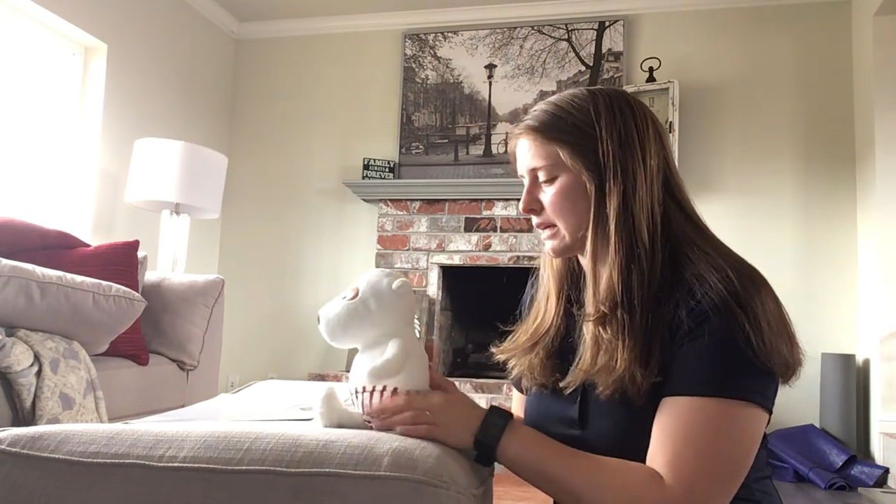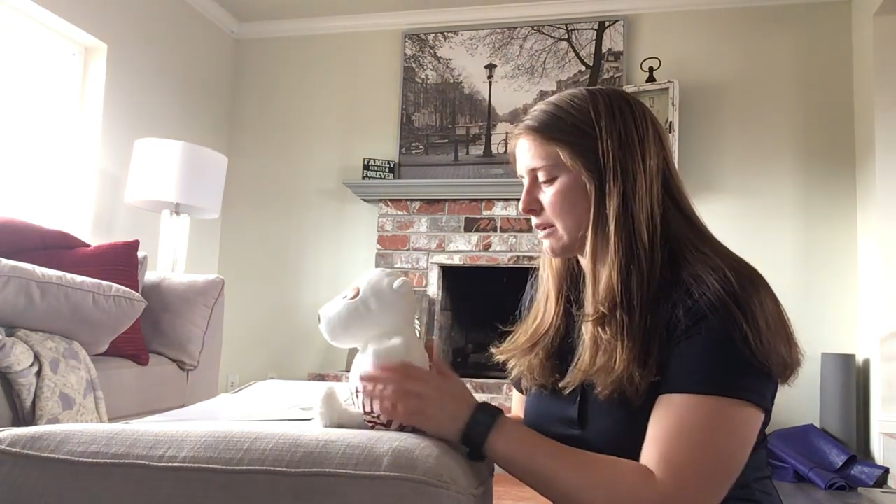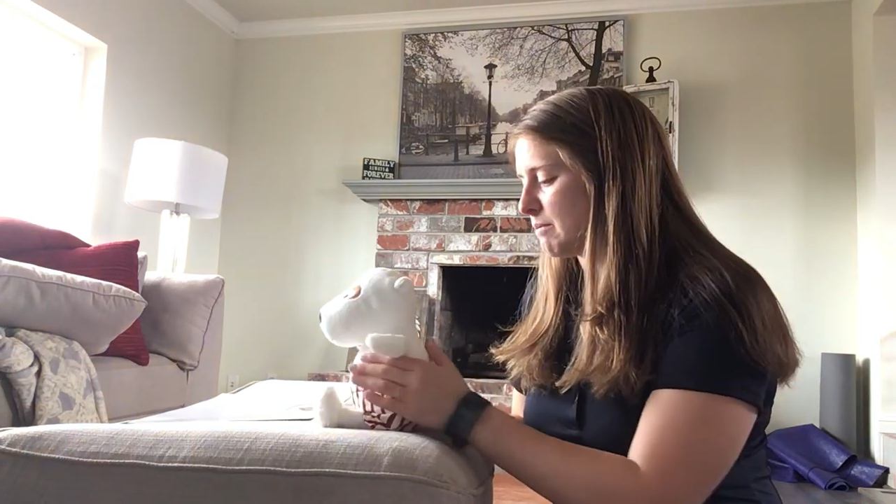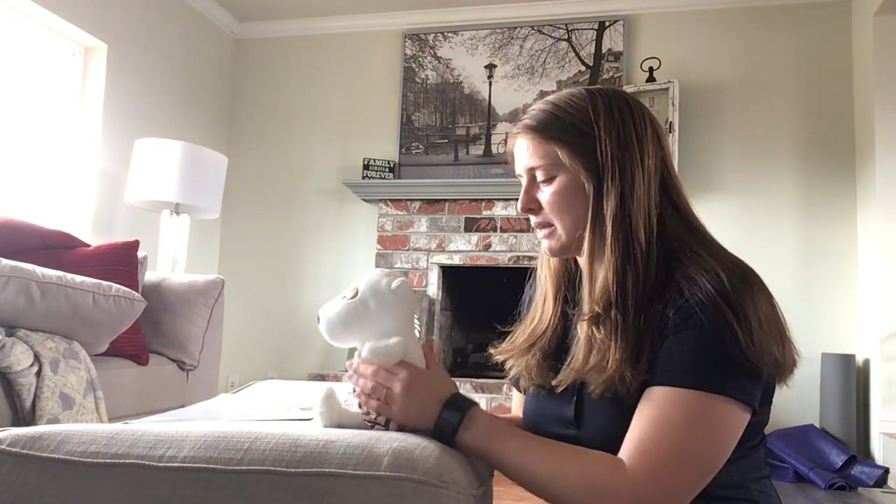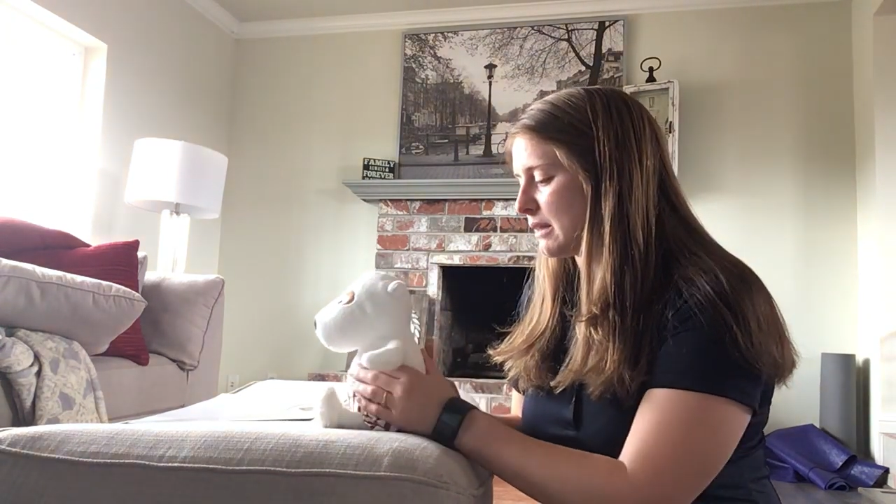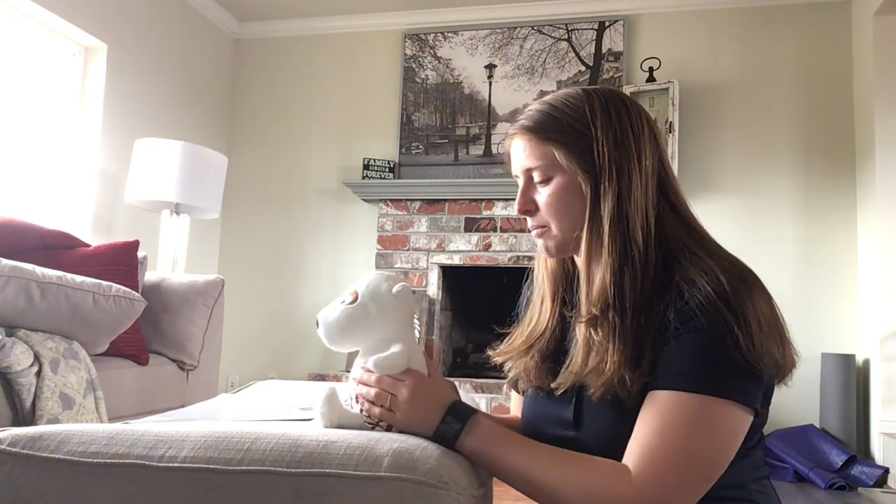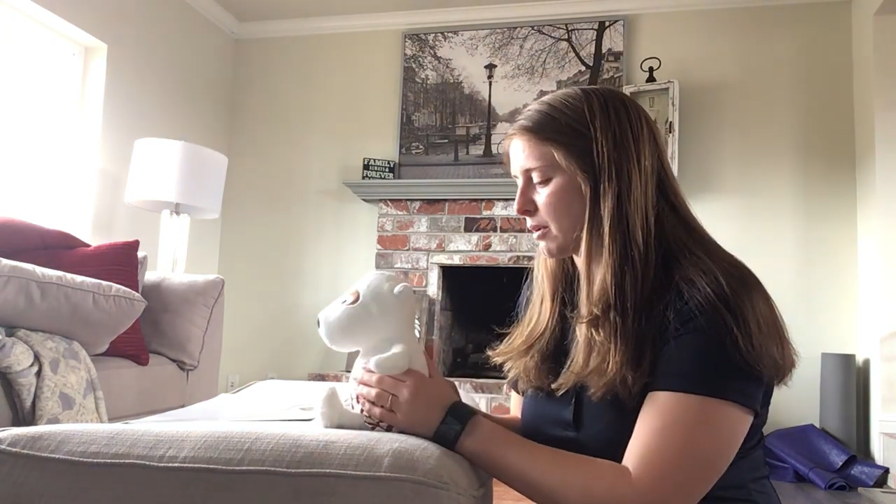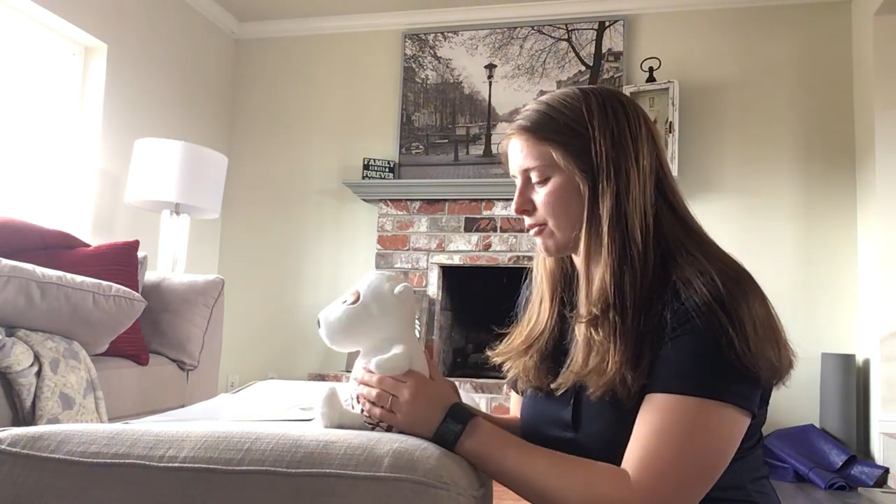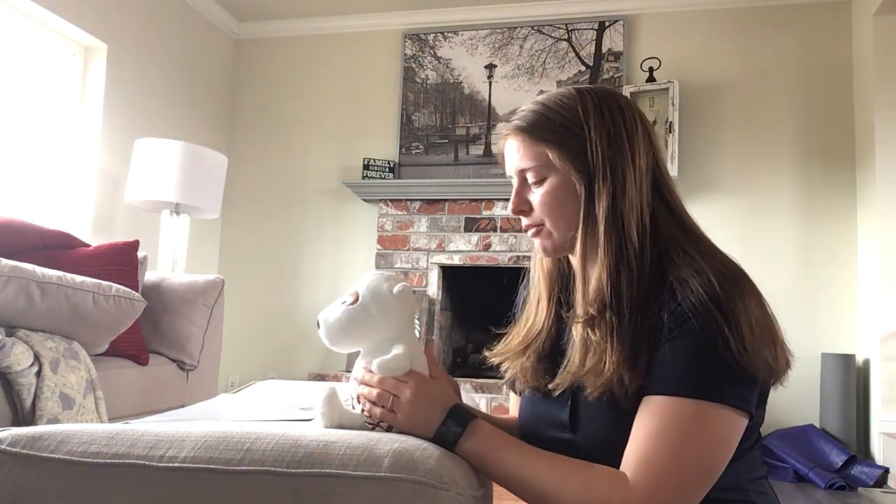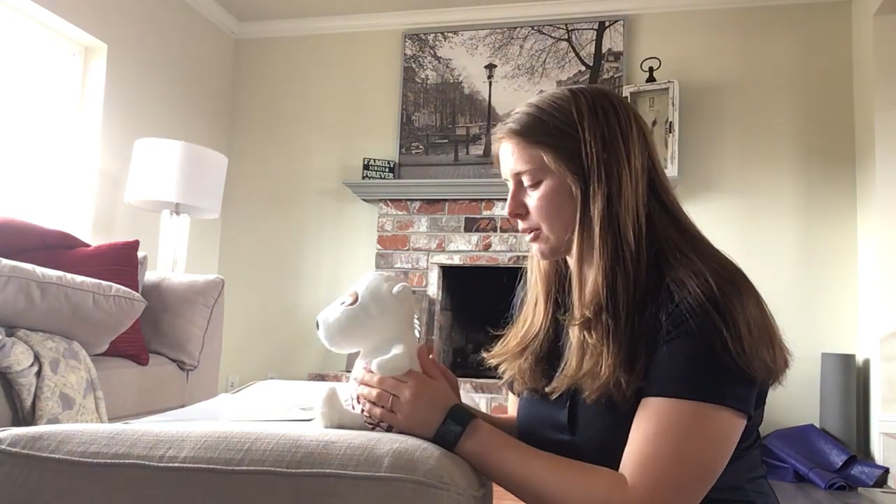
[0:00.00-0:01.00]
to be the
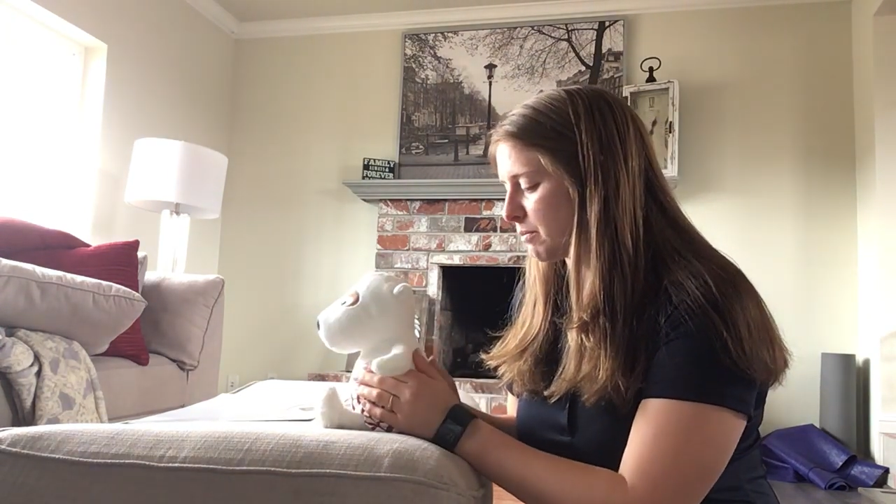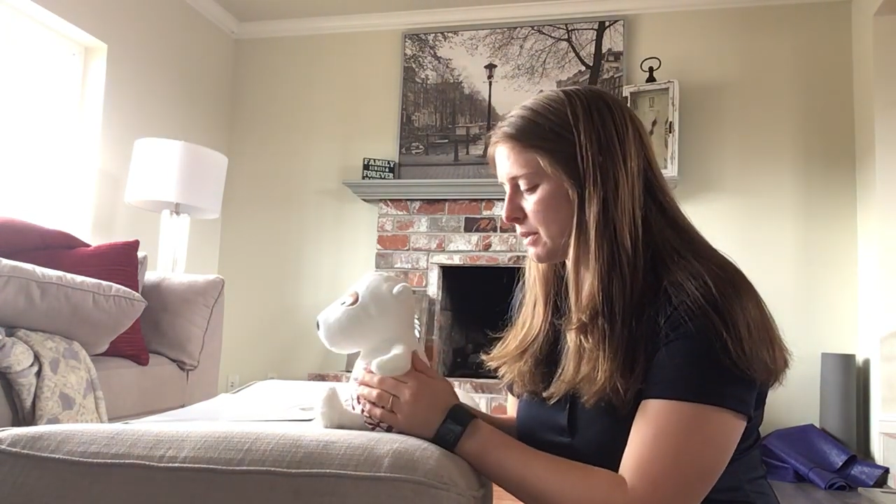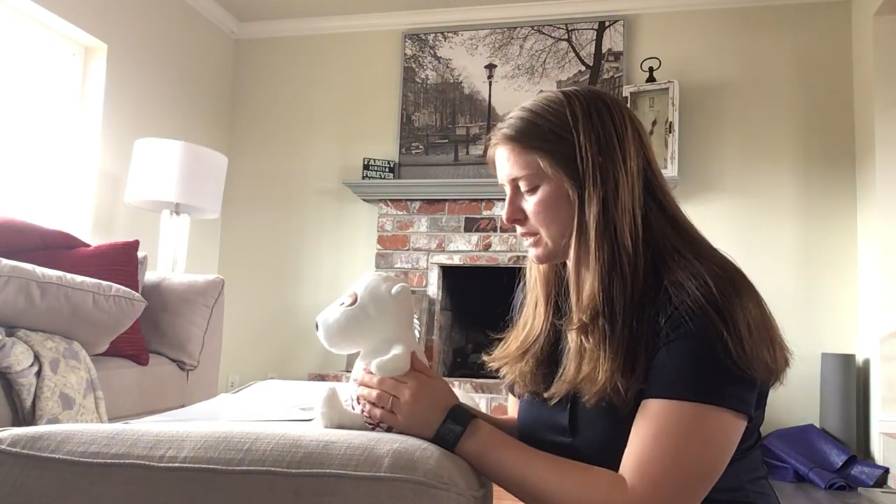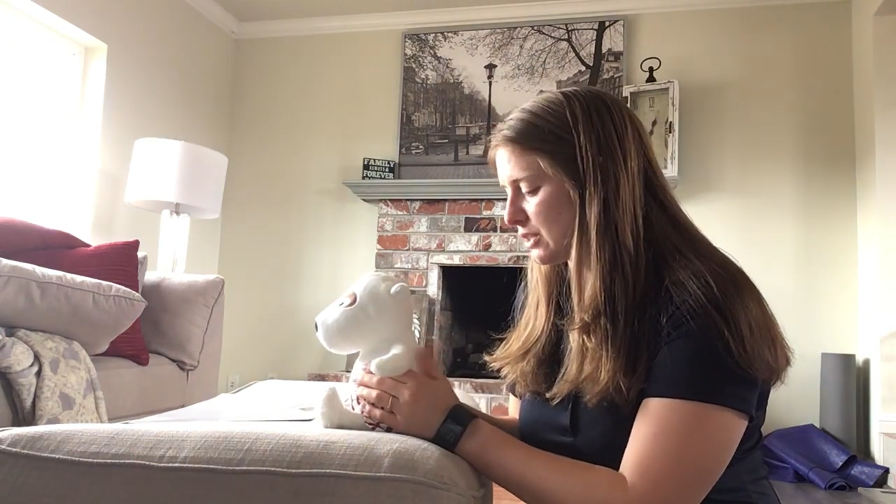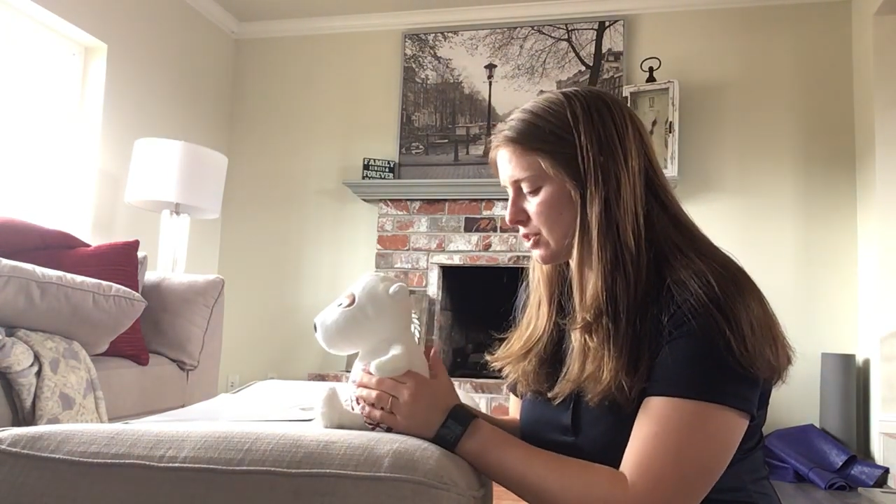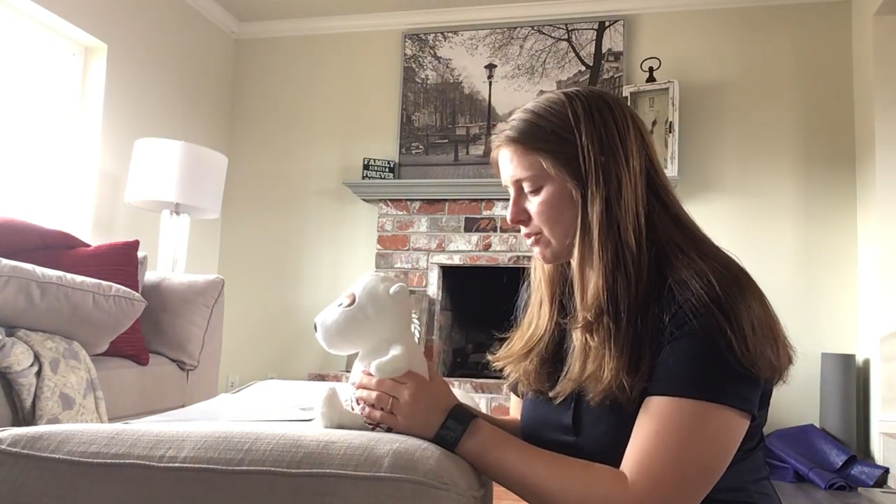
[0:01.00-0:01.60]
preferred position